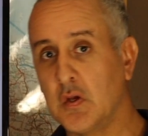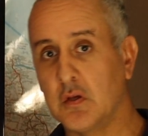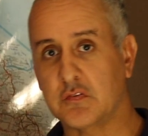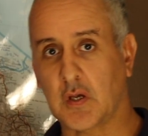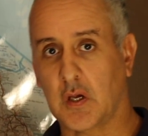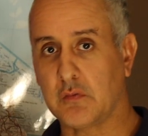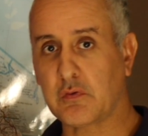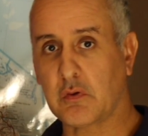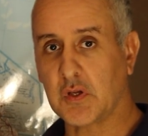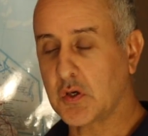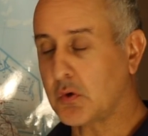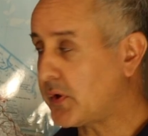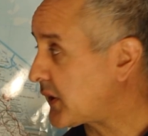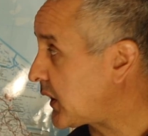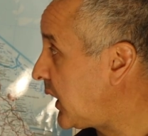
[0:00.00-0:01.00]
So a very
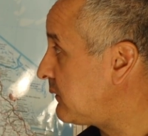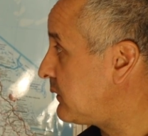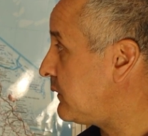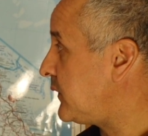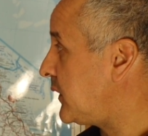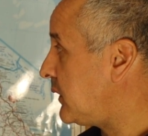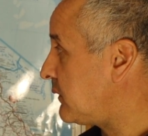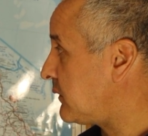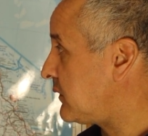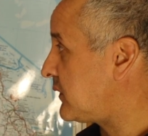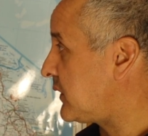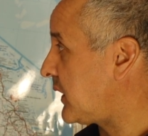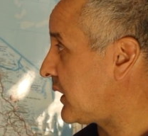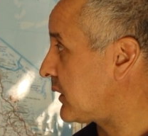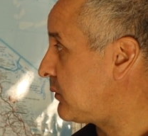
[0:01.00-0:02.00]
quick overview
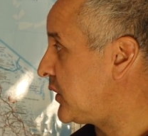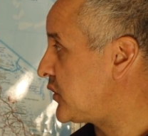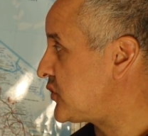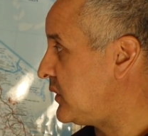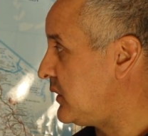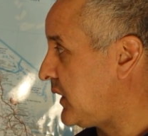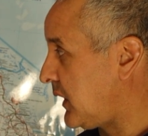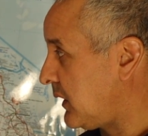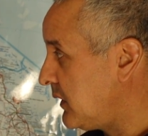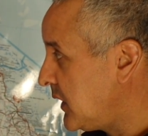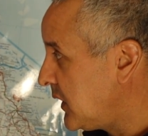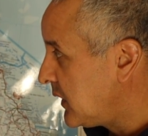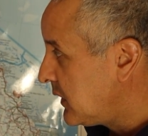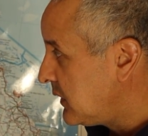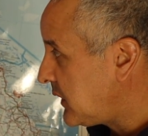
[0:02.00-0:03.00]
to that question there.
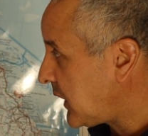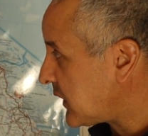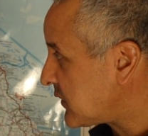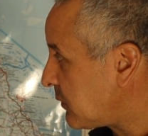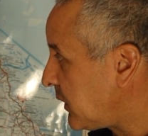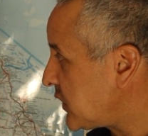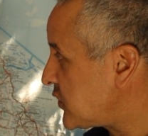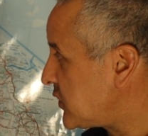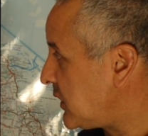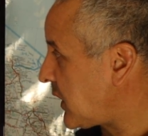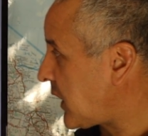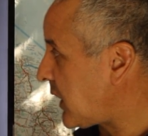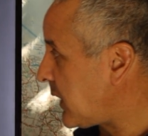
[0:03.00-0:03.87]
Next question.